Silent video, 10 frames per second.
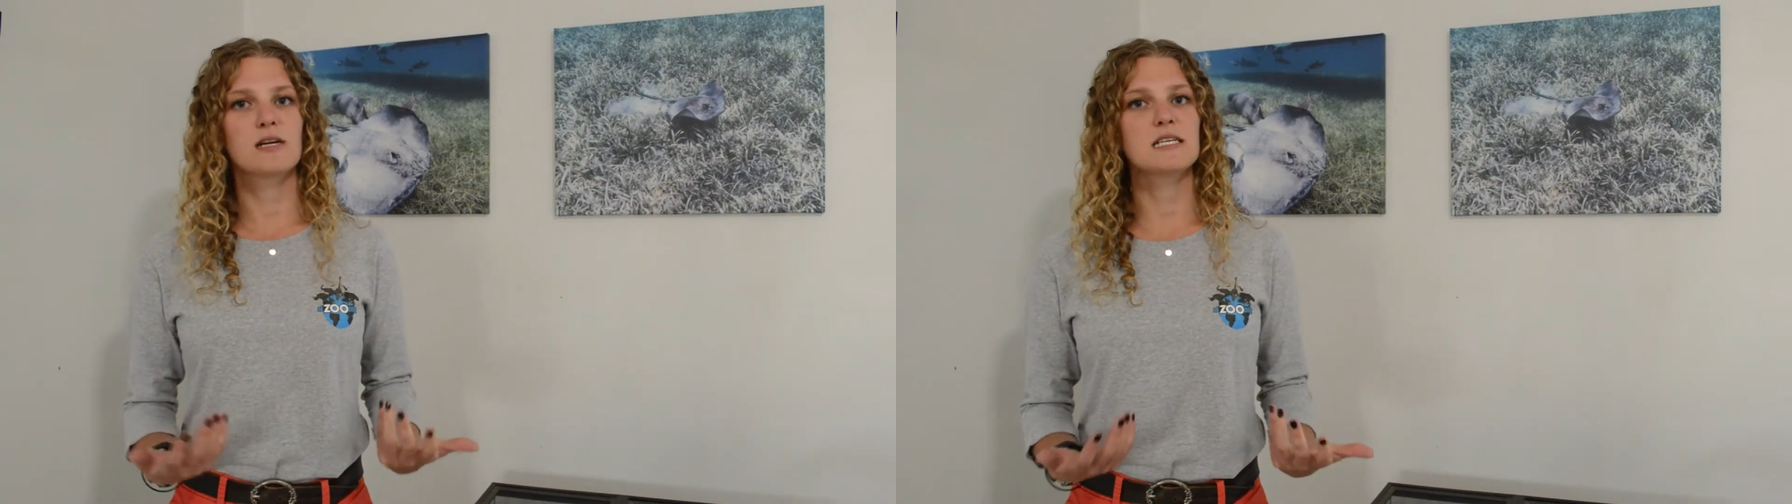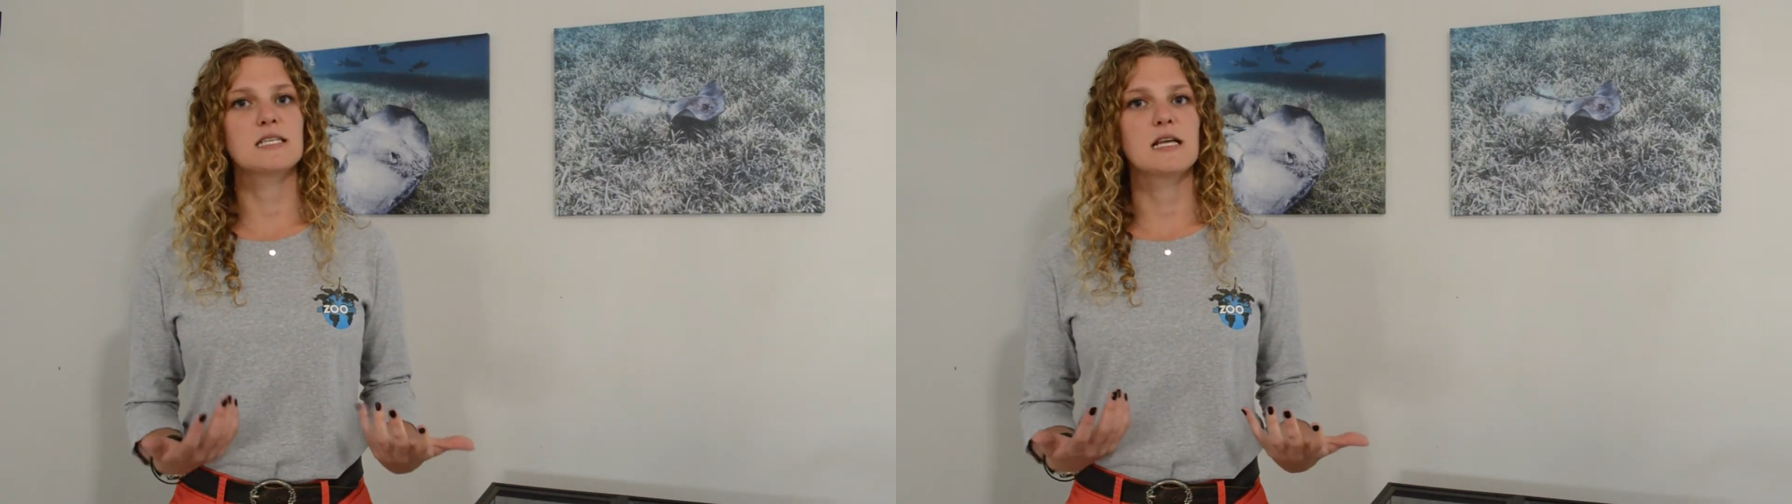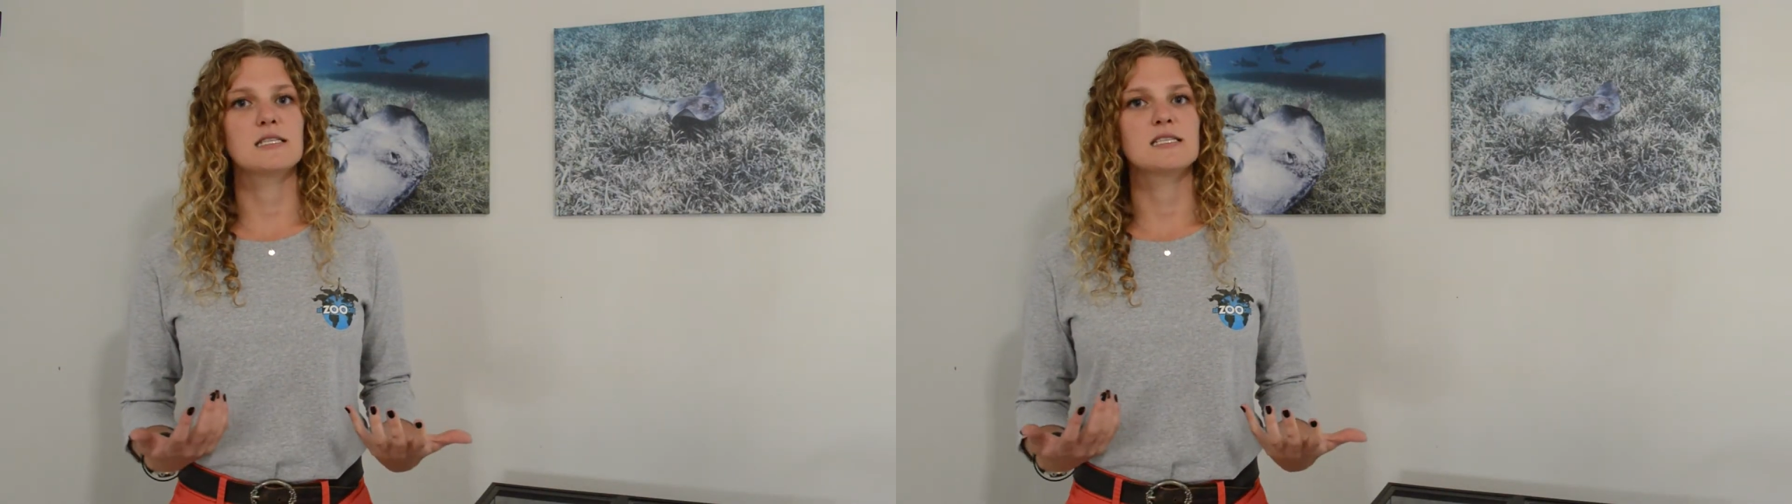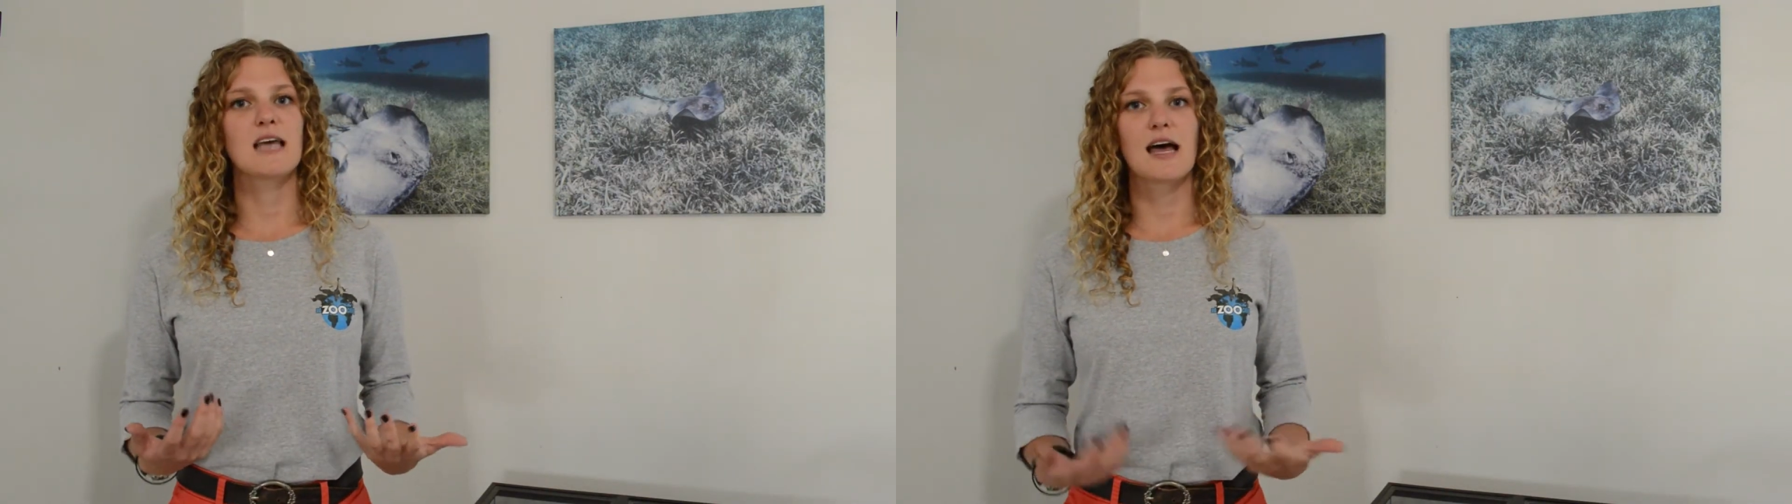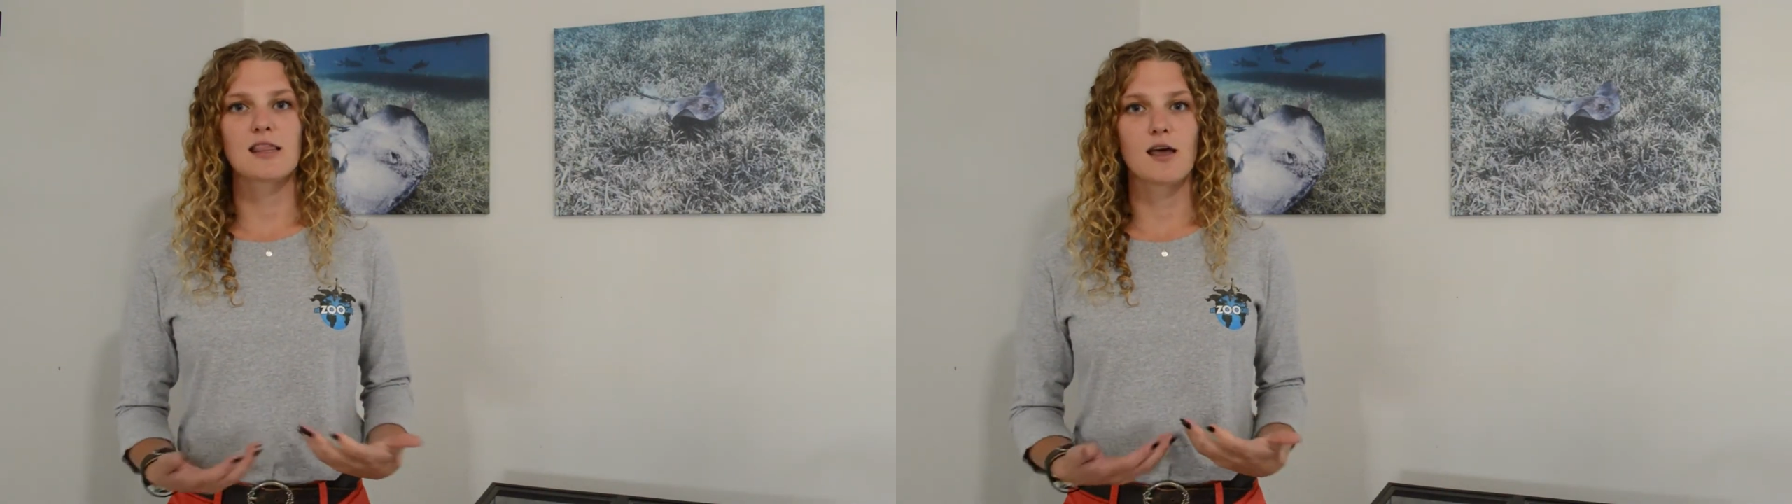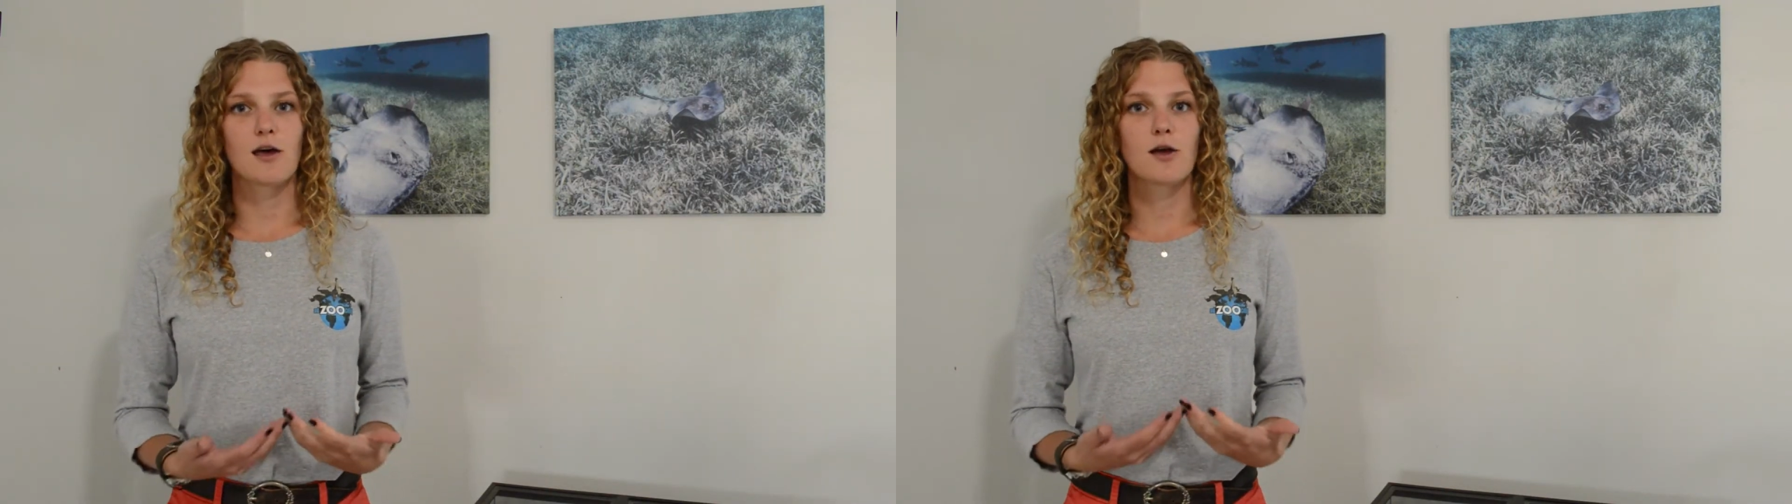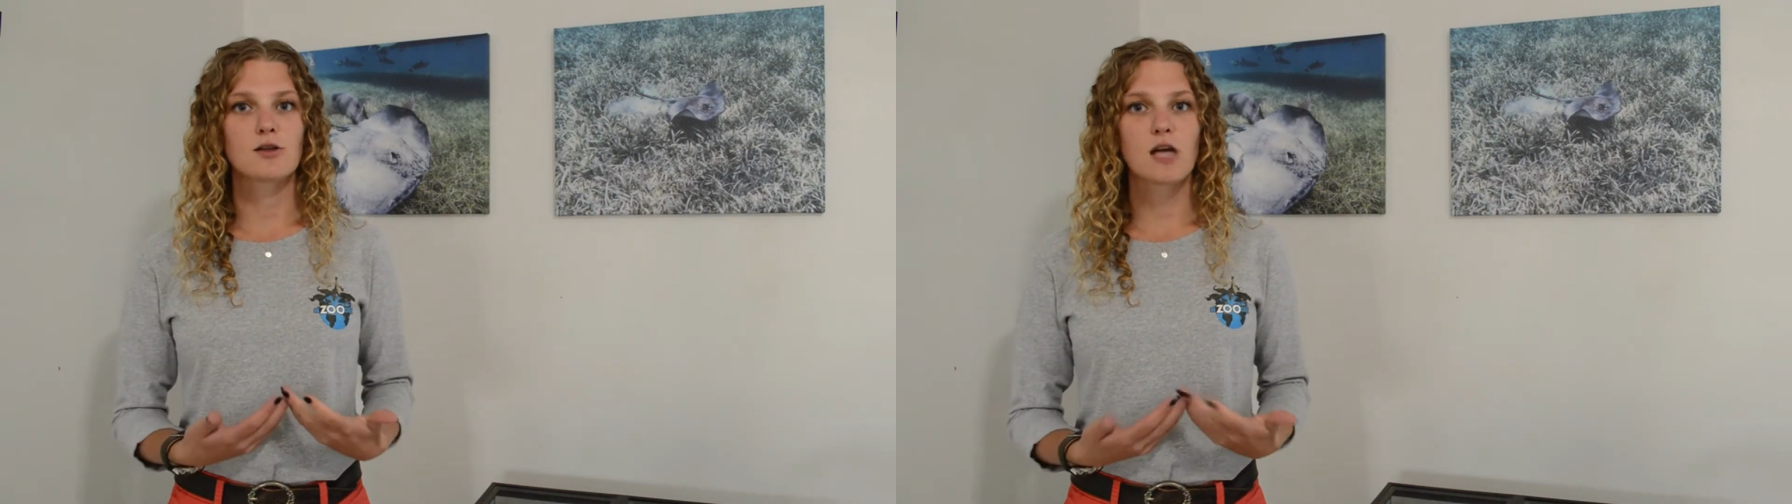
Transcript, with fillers: reasons that the